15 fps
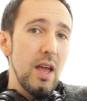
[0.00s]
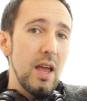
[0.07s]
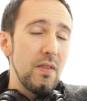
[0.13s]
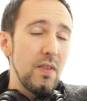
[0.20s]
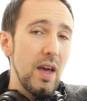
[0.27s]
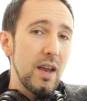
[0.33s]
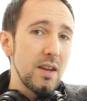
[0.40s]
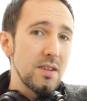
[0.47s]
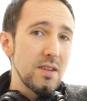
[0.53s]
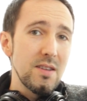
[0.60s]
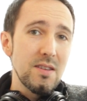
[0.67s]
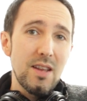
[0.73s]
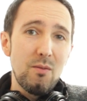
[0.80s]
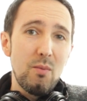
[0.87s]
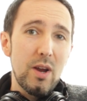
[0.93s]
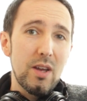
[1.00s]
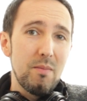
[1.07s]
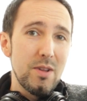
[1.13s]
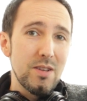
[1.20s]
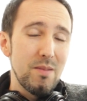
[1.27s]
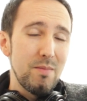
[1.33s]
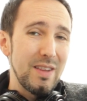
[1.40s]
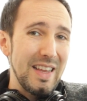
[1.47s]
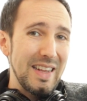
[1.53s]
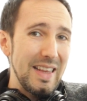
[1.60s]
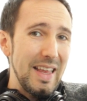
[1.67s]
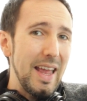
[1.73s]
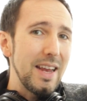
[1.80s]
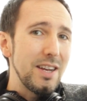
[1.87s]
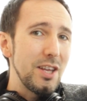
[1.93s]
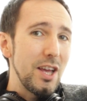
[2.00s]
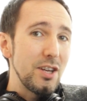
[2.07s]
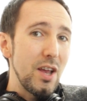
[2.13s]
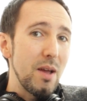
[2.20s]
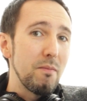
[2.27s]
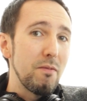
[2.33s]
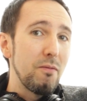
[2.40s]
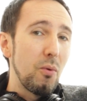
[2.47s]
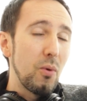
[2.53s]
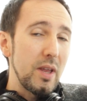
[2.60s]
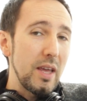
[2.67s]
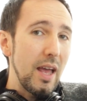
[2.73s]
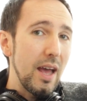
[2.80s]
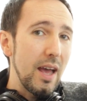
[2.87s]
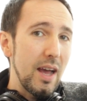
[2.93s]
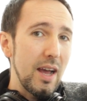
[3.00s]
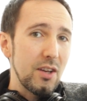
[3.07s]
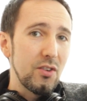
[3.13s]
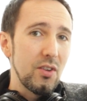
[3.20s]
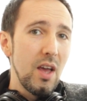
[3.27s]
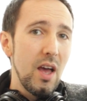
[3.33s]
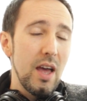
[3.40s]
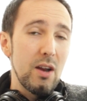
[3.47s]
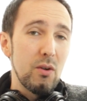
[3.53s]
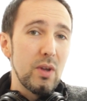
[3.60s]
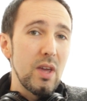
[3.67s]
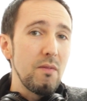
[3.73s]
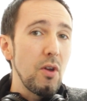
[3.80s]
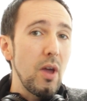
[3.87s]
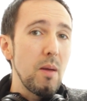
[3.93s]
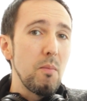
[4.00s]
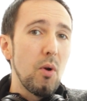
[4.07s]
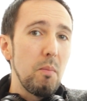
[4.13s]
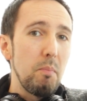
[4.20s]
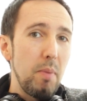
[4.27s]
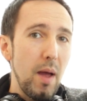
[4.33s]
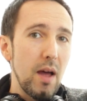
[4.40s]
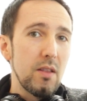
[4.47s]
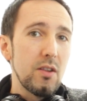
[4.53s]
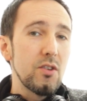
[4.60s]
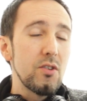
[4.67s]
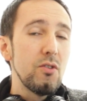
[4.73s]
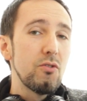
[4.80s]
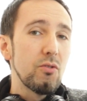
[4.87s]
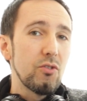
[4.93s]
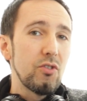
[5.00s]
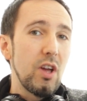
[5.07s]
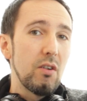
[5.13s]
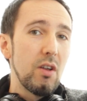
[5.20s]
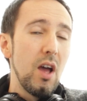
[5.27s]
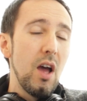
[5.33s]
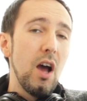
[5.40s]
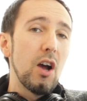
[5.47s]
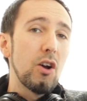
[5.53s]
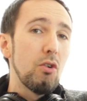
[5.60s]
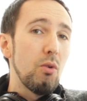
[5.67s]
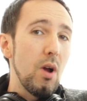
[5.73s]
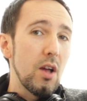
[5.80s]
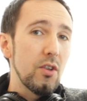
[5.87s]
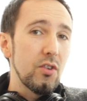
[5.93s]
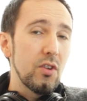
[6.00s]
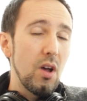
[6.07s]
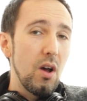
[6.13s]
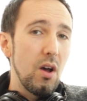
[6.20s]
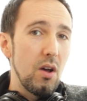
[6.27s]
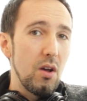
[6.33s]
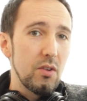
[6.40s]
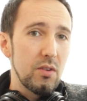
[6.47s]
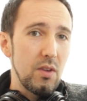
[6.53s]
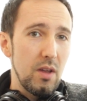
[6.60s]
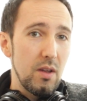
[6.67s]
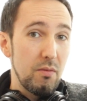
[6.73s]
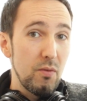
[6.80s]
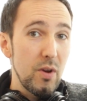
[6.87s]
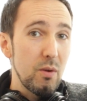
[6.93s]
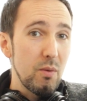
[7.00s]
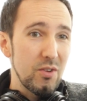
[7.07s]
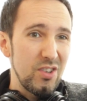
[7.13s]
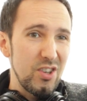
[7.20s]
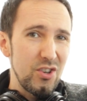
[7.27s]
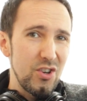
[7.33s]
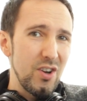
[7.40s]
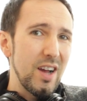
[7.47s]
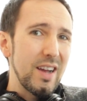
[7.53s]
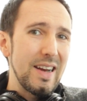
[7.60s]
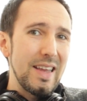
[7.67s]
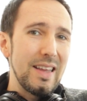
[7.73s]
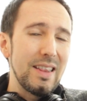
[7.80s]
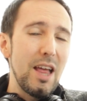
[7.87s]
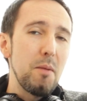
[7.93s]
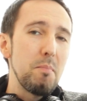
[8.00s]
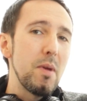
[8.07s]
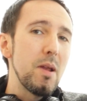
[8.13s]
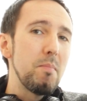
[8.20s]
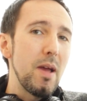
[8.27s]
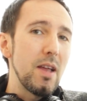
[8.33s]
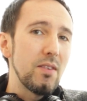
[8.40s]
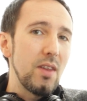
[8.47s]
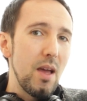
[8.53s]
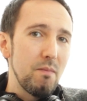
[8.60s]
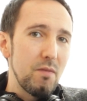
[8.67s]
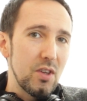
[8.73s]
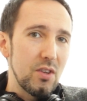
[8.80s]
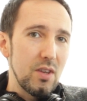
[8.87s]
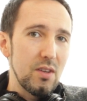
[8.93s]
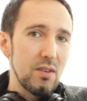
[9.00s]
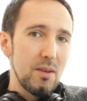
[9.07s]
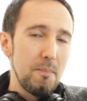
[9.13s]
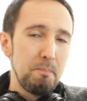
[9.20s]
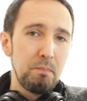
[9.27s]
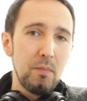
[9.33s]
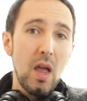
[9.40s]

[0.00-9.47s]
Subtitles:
In that instance, I'd recommend something like the ATH-M40X. It'll give you a more balanced neutral sound across all frequencies. So you're not going to get that mid-bass emphasis.